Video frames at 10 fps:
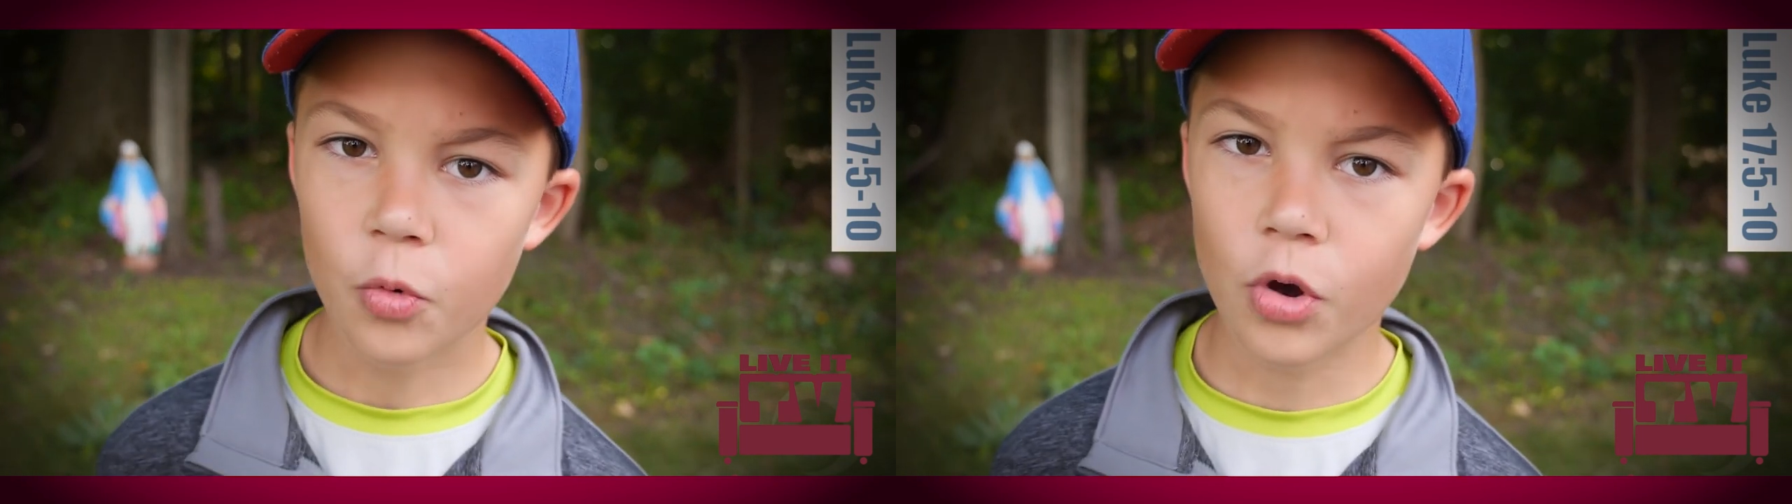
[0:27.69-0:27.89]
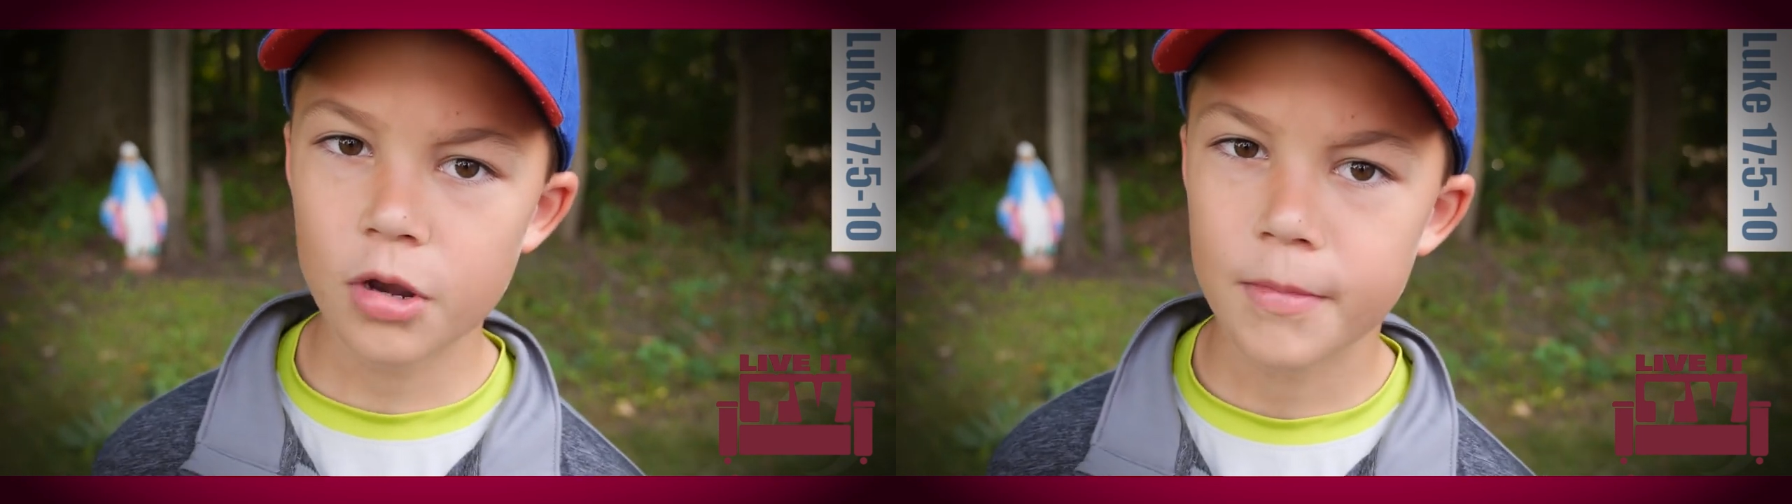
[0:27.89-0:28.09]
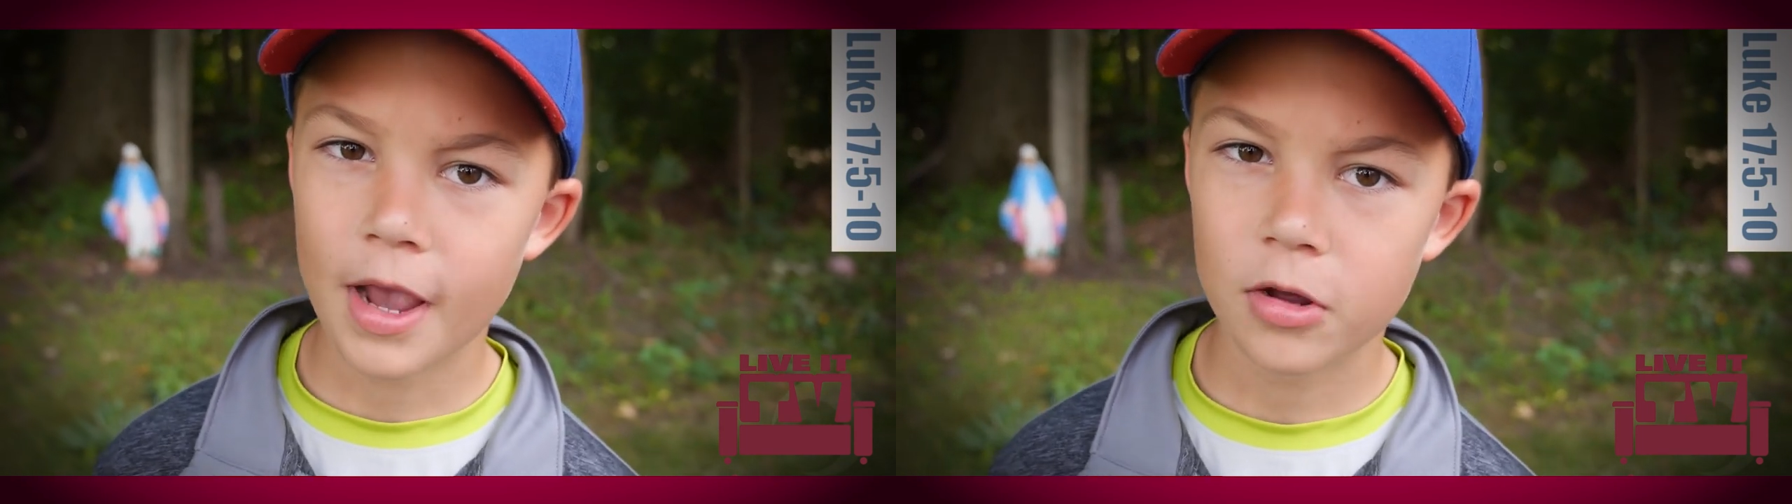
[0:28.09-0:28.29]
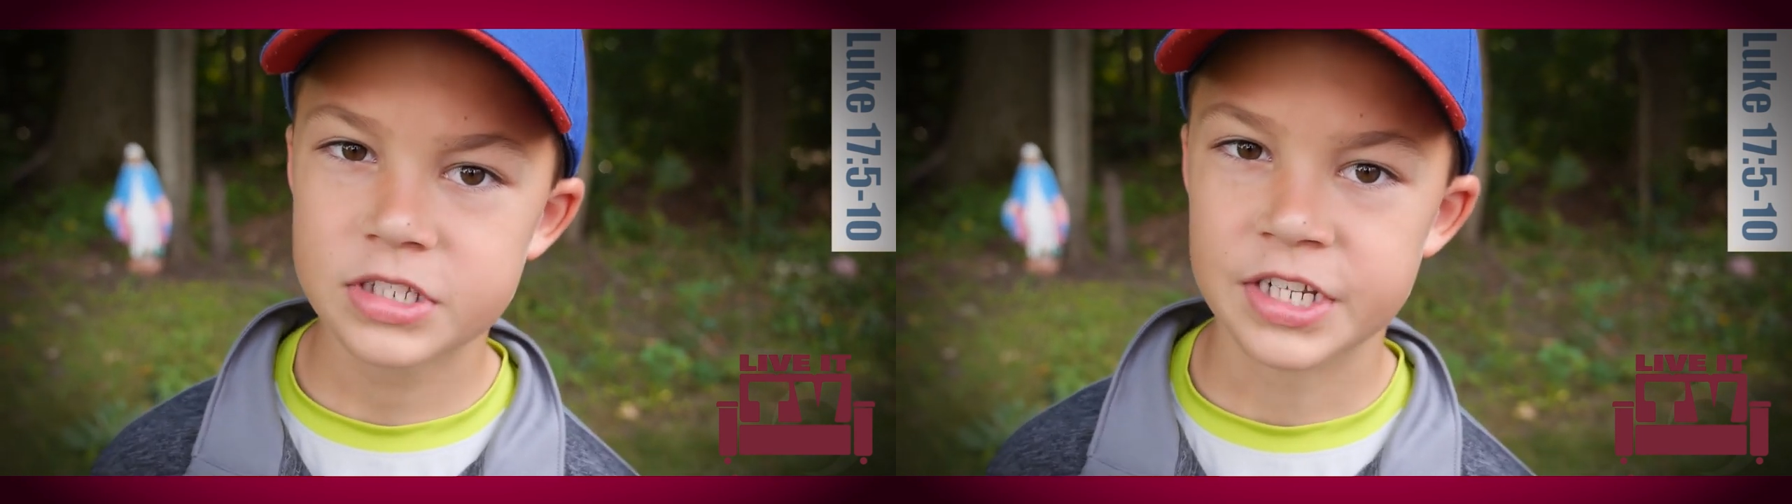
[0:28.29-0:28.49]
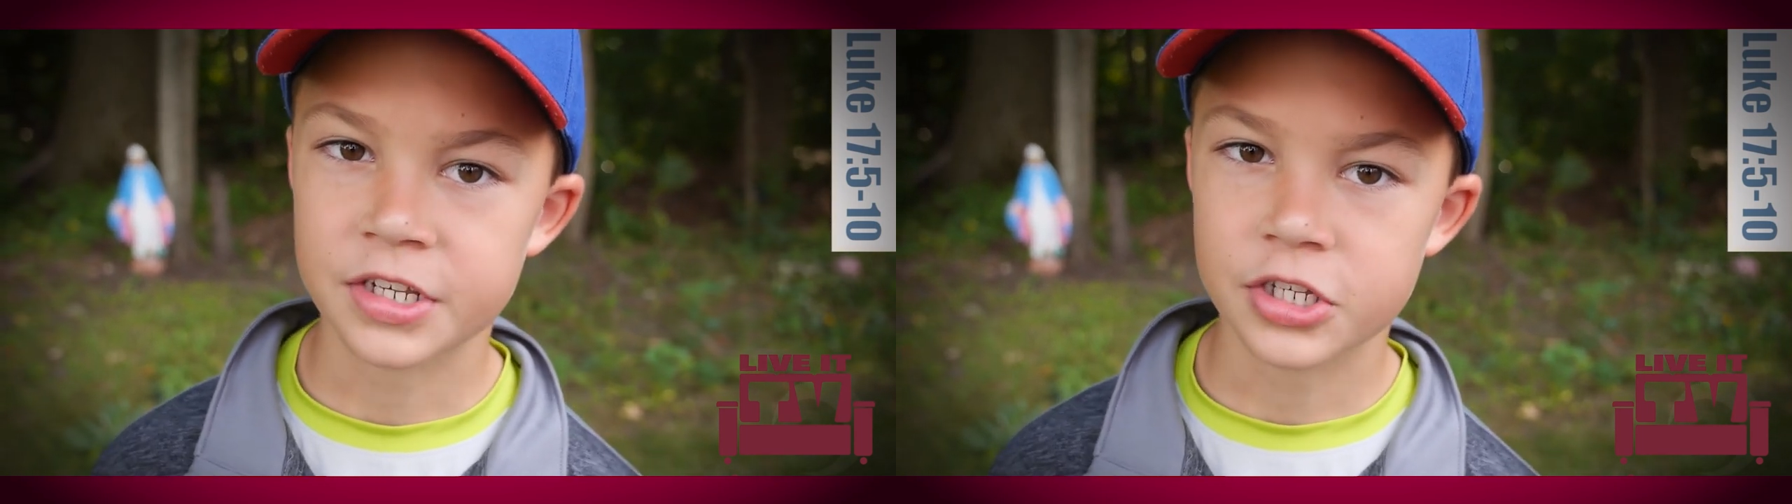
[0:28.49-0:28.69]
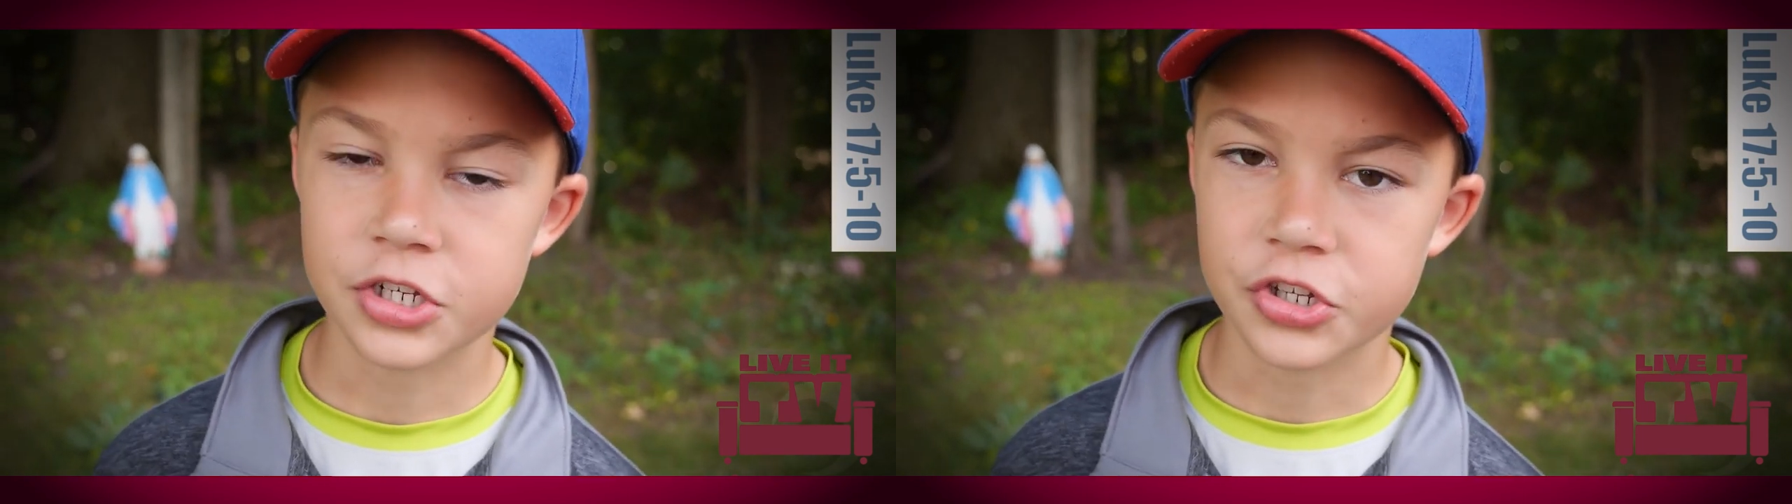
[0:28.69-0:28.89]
what mountain do